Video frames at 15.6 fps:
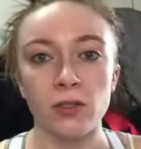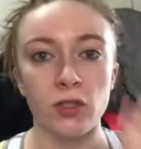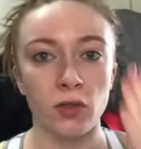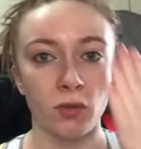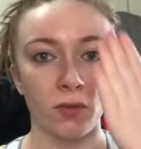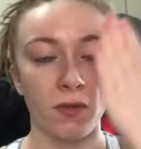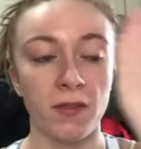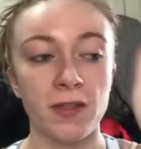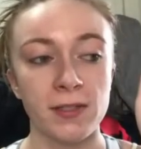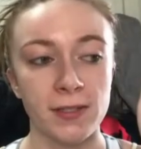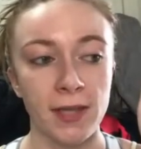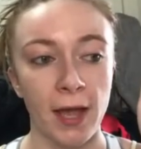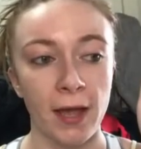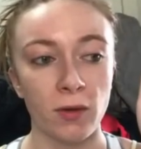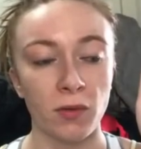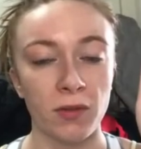do this
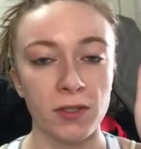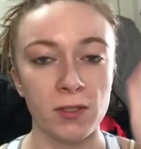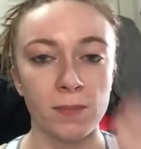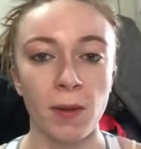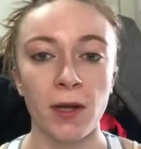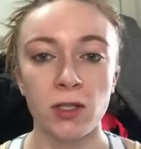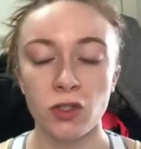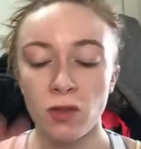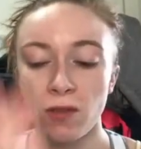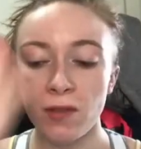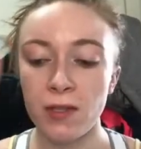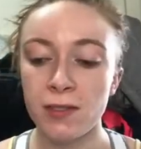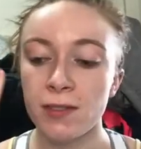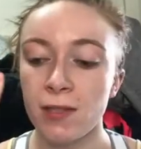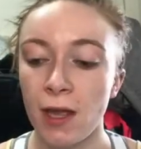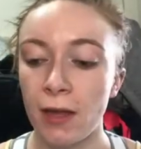side with a sponge and
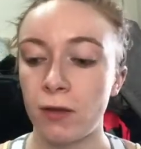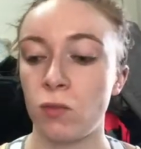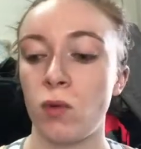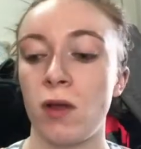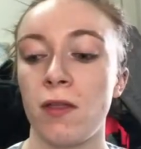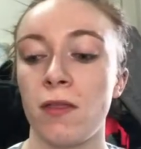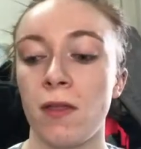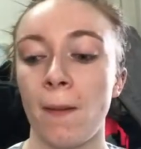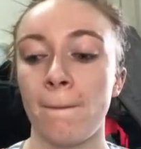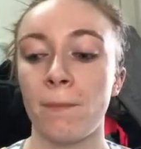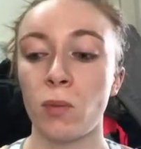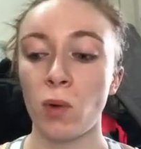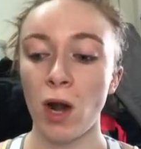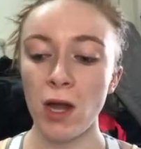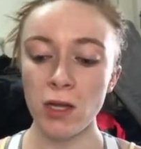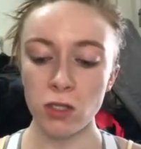this side with a
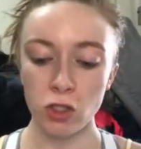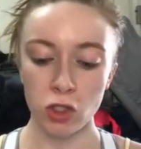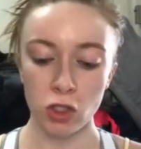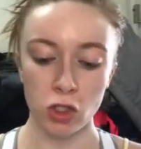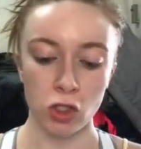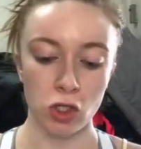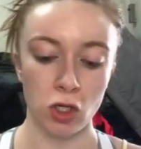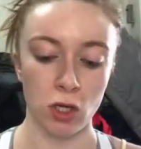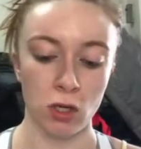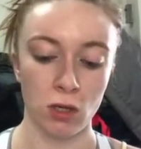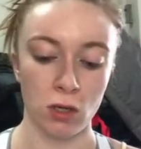brush.